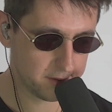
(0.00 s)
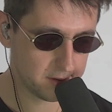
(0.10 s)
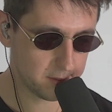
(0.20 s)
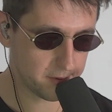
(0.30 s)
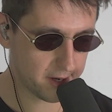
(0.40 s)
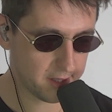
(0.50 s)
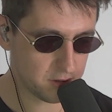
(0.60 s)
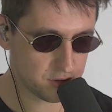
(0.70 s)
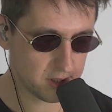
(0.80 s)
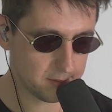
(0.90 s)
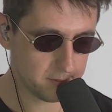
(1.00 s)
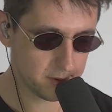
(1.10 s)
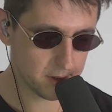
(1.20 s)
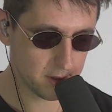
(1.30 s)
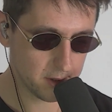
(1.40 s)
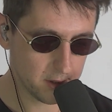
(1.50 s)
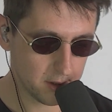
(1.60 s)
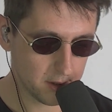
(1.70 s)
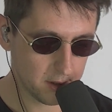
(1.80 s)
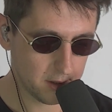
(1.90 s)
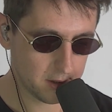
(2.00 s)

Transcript: in the brain gym. You